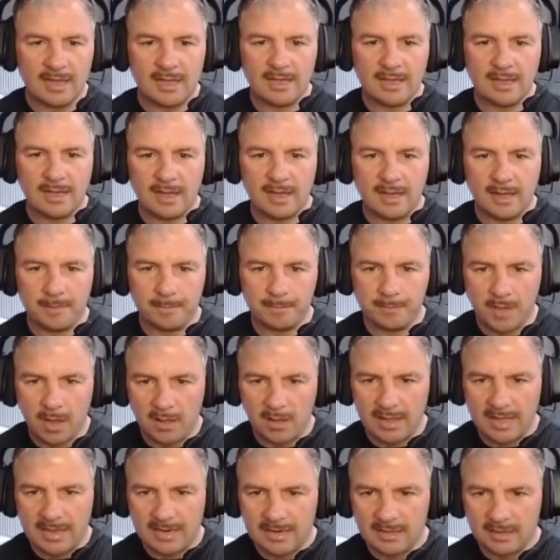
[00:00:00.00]

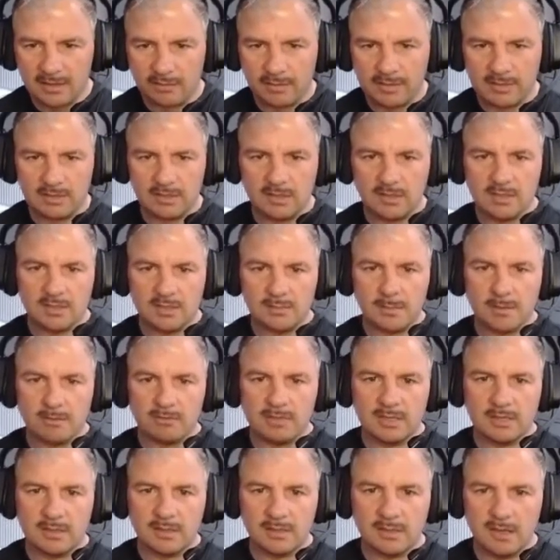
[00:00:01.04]
I'll add in the rest of the
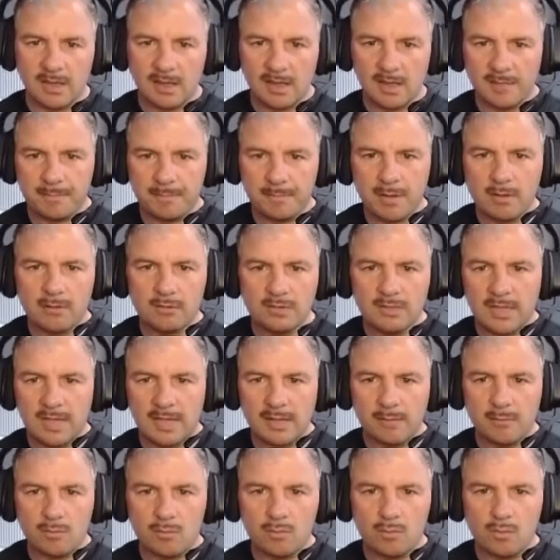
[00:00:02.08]
smelting belt,
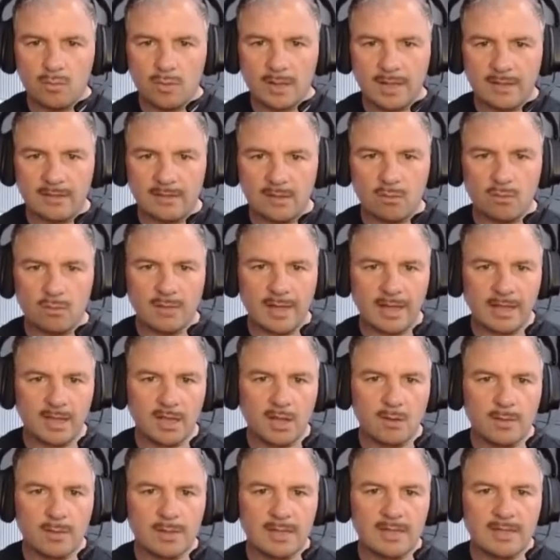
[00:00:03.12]
and we'll get all that
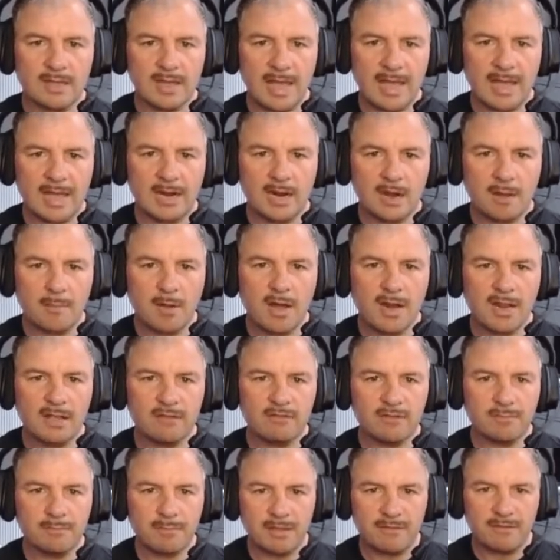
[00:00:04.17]
going. And I might
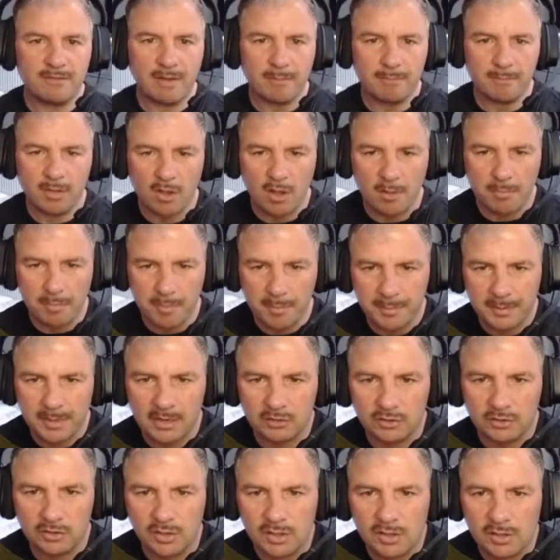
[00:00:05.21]
even beef up the copper
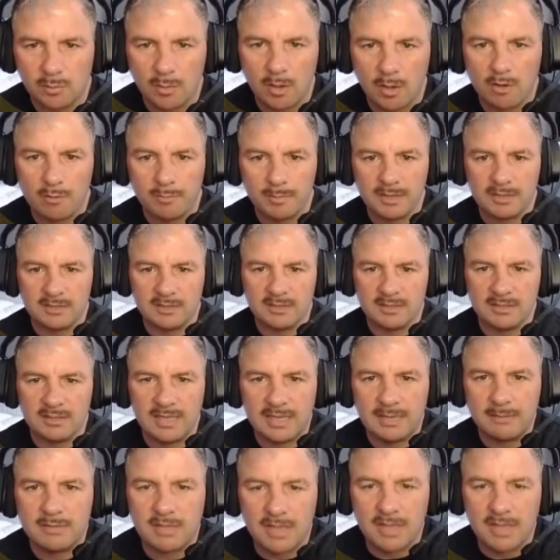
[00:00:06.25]
production as well, because it seems